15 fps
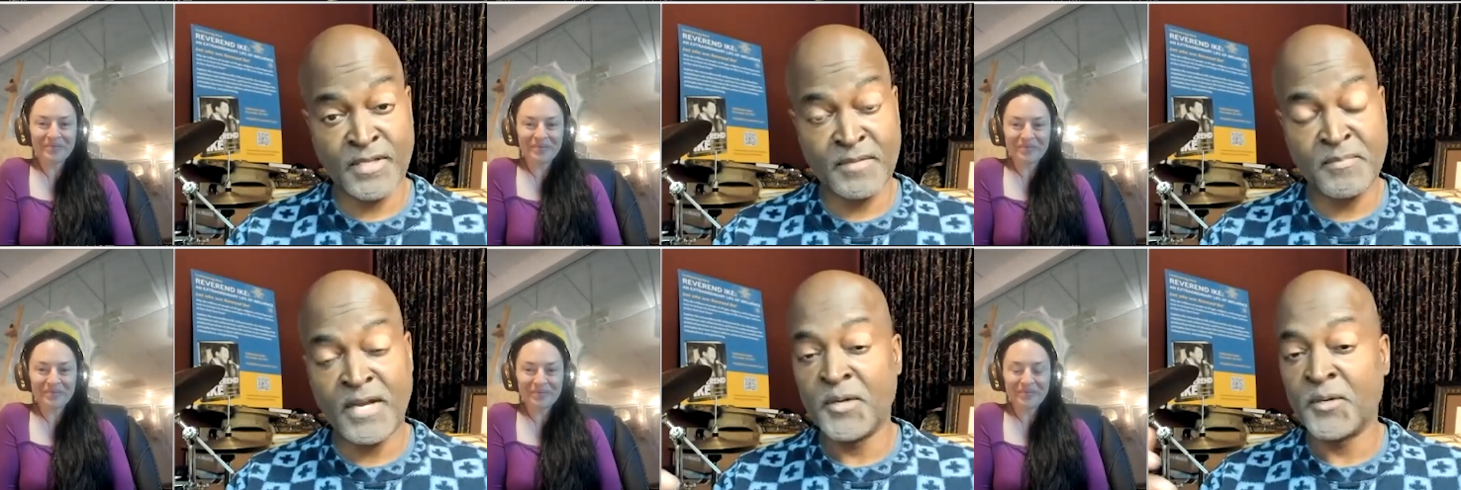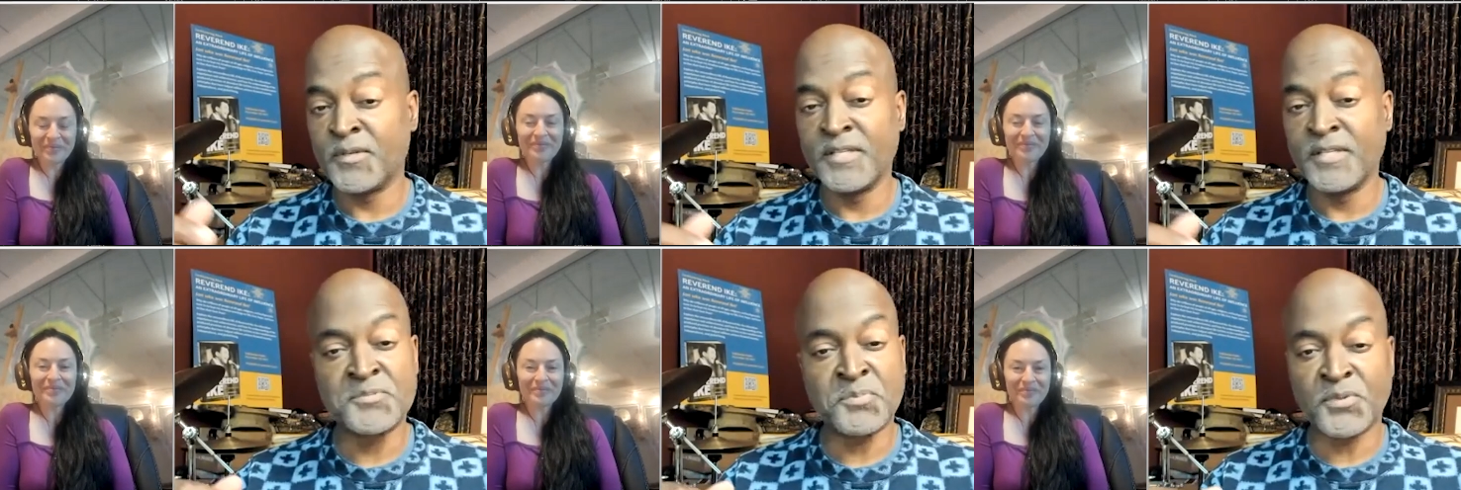Speaker 1: my own
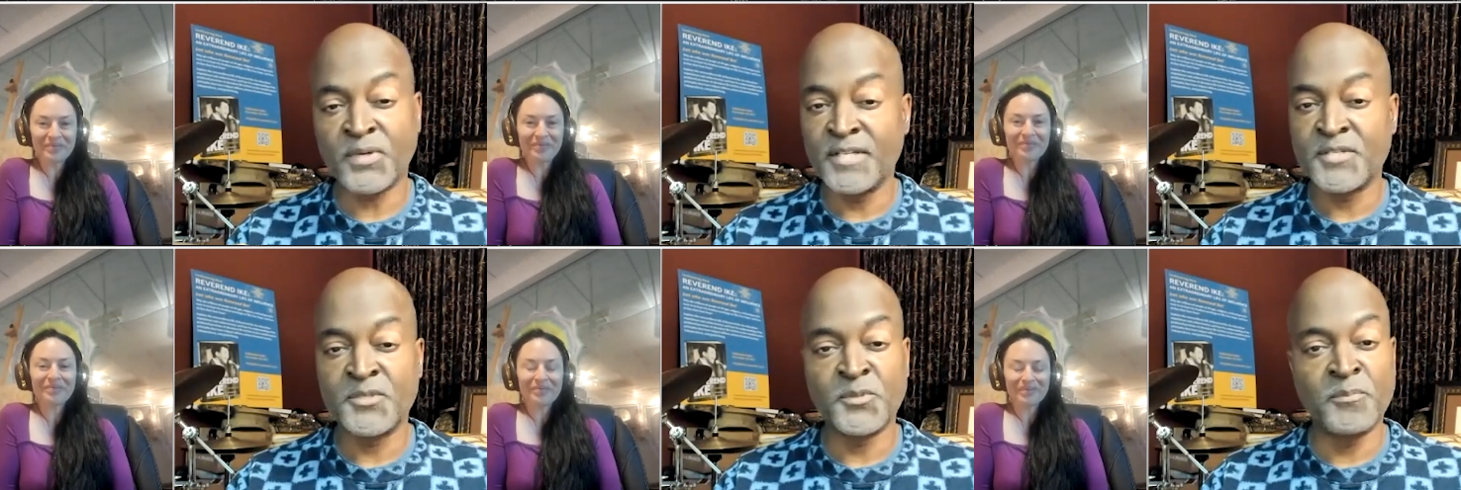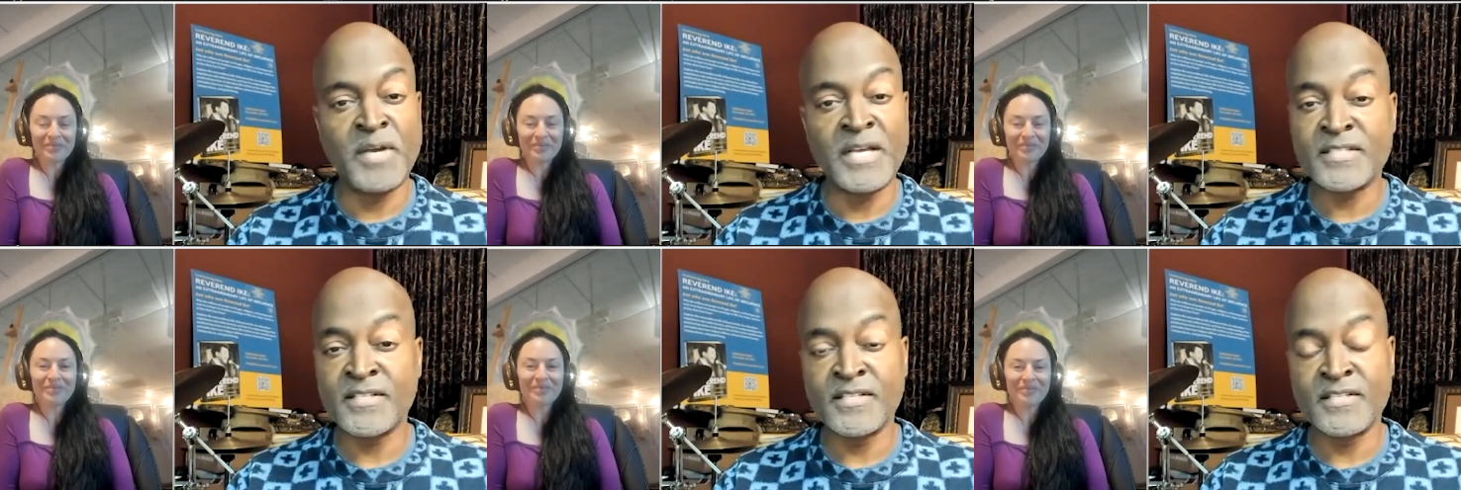inspirational
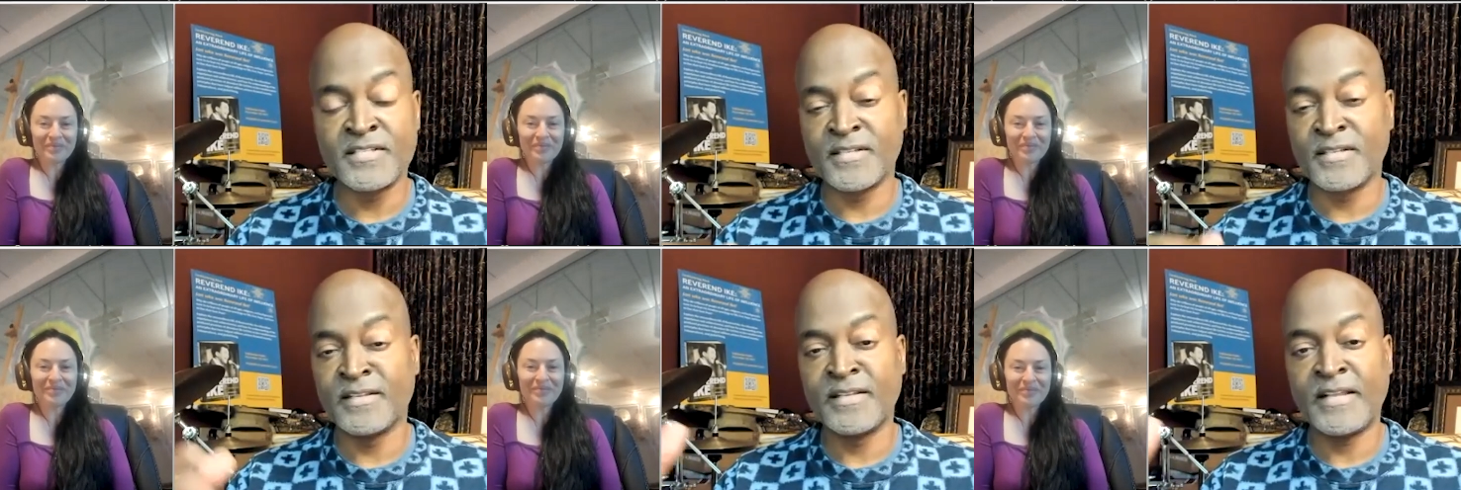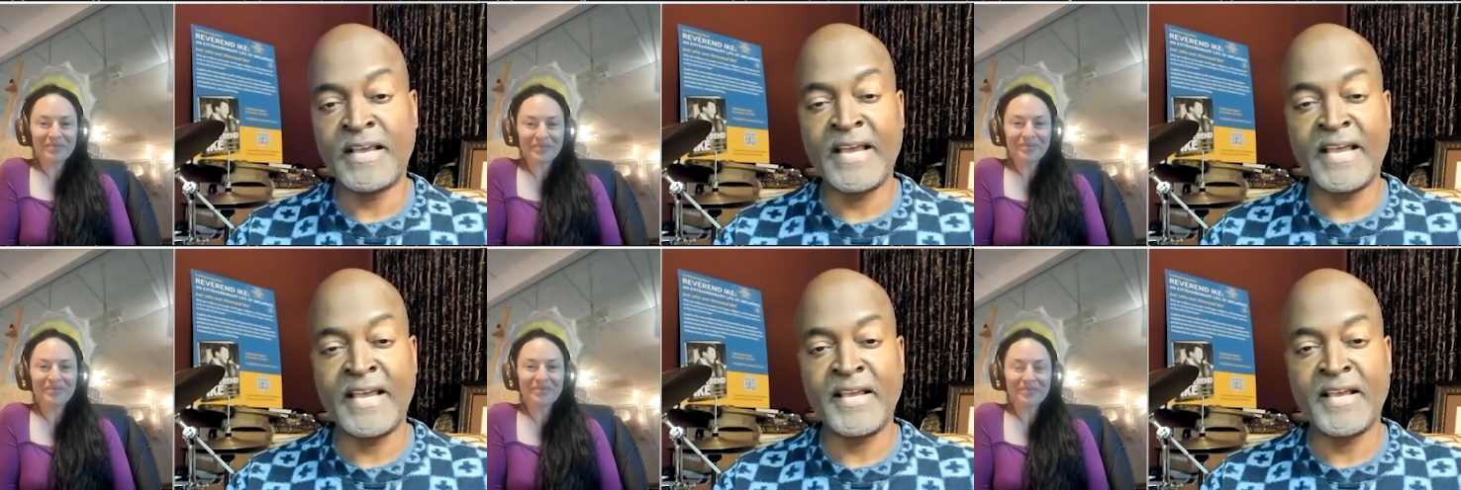message, and
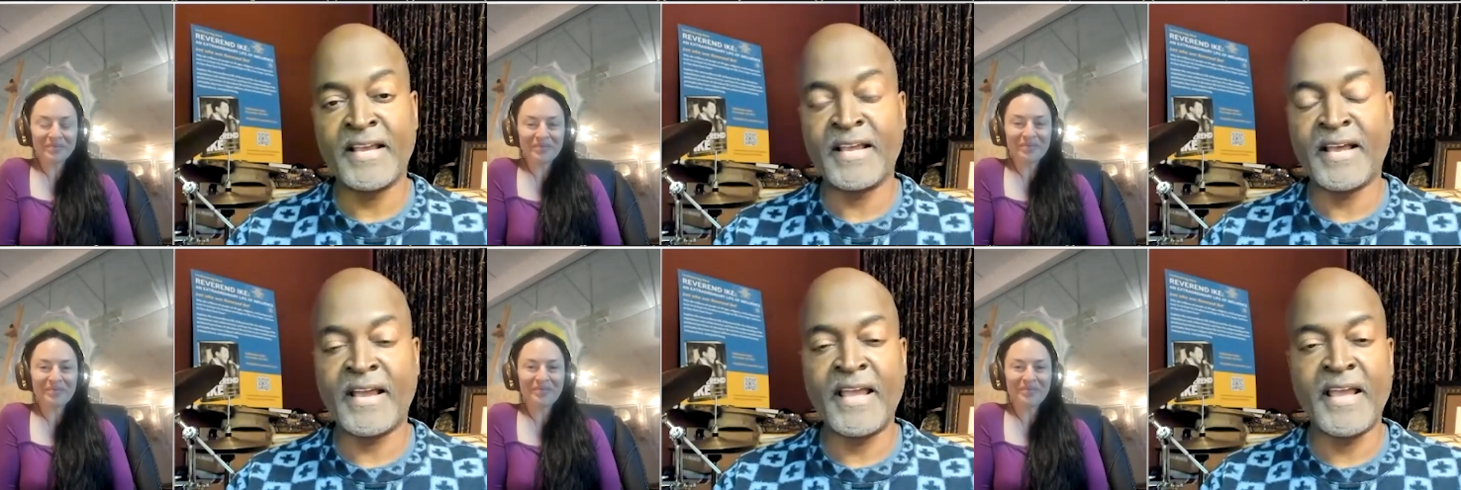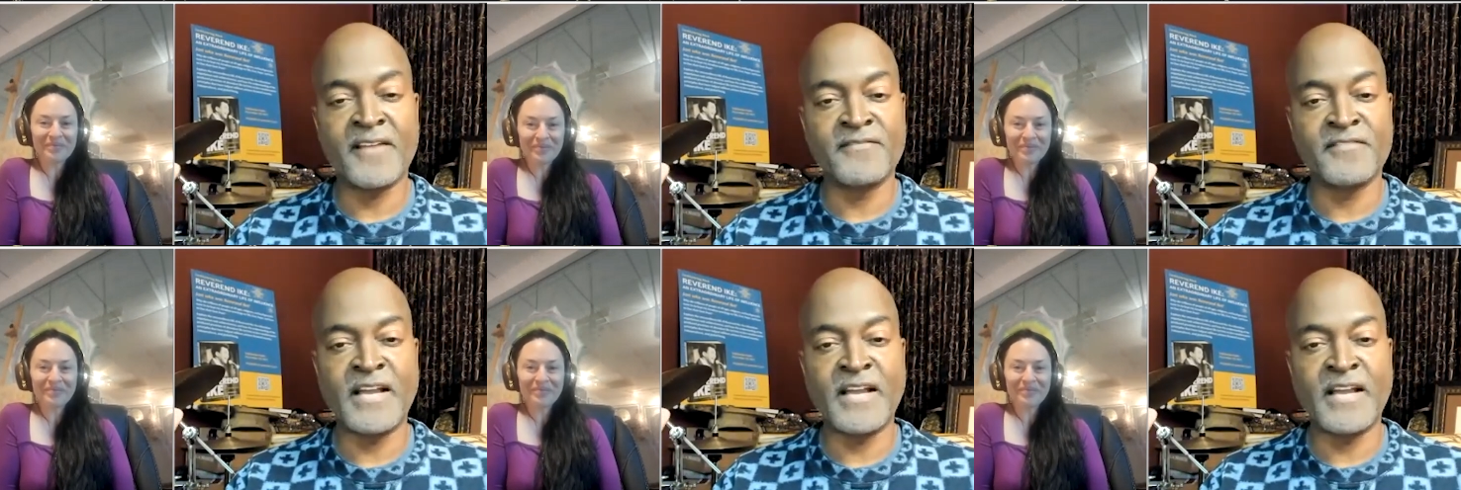I, I have